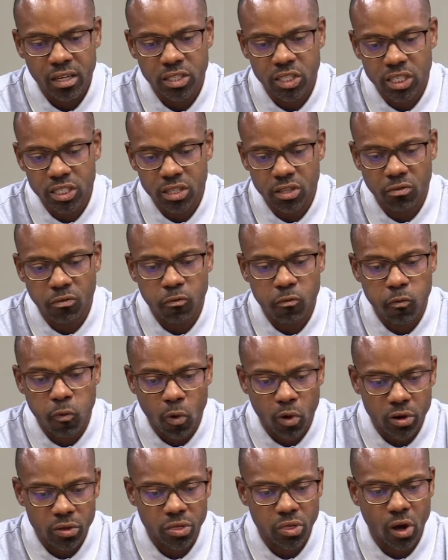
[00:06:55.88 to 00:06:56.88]
just the
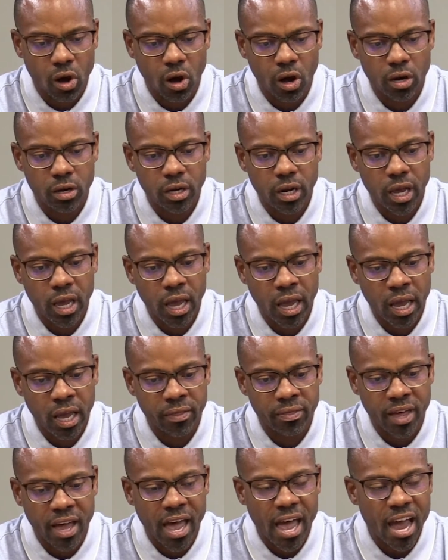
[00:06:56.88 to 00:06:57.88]
forethought and
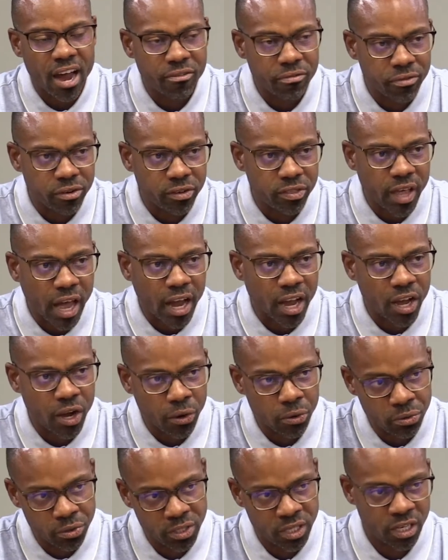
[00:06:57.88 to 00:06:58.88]
the effort that
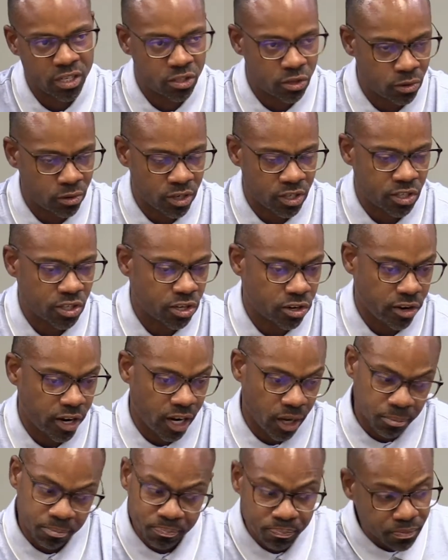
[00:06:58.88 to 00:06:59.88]
goes into
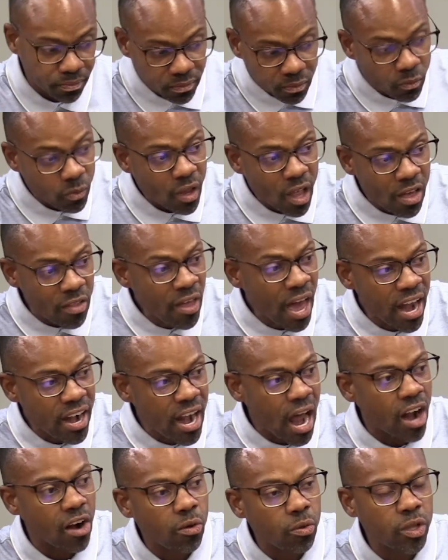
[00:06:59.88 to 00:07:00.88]
ensuring that
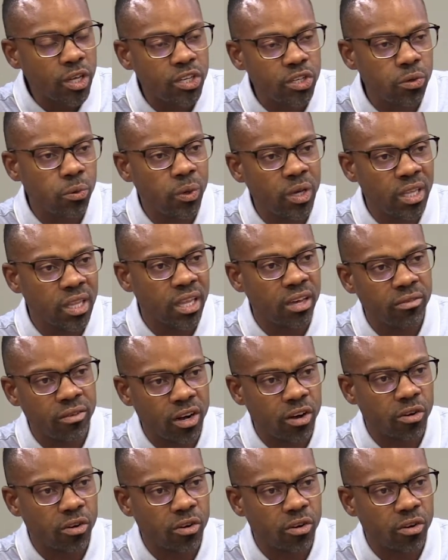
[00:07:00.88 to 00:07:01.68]
not only do we live in